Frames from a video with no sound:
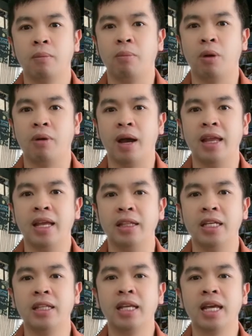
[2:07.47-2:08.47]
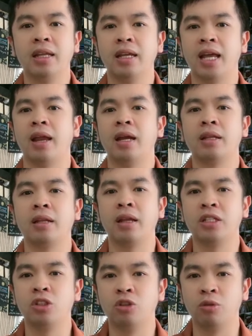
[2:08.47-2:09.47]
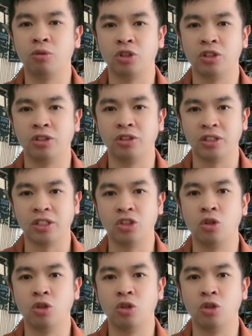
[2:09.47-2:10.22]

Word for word: Providing detailed character descriptions is